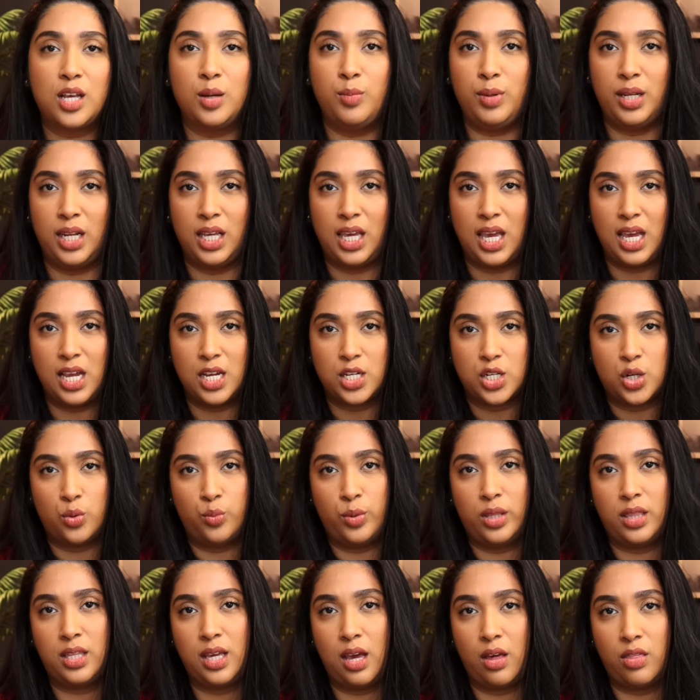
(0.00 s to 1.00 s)
communication
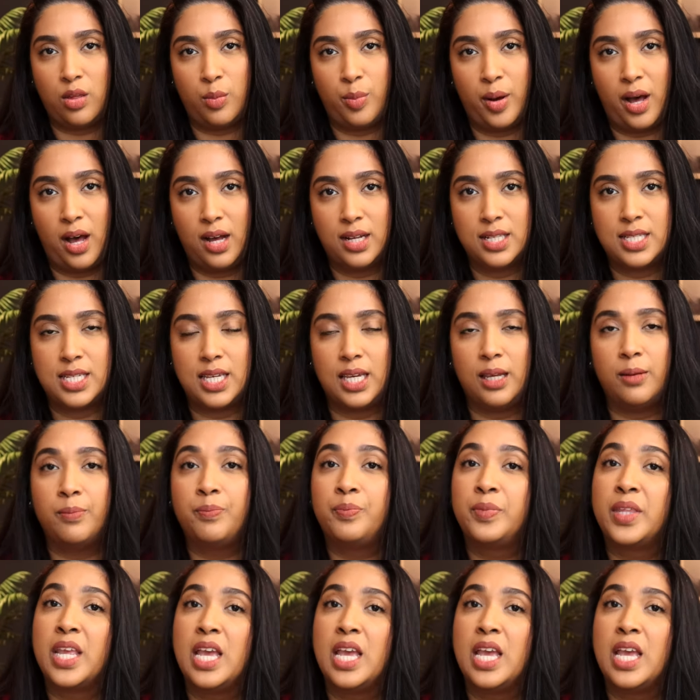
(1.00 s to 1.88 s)
with the other party.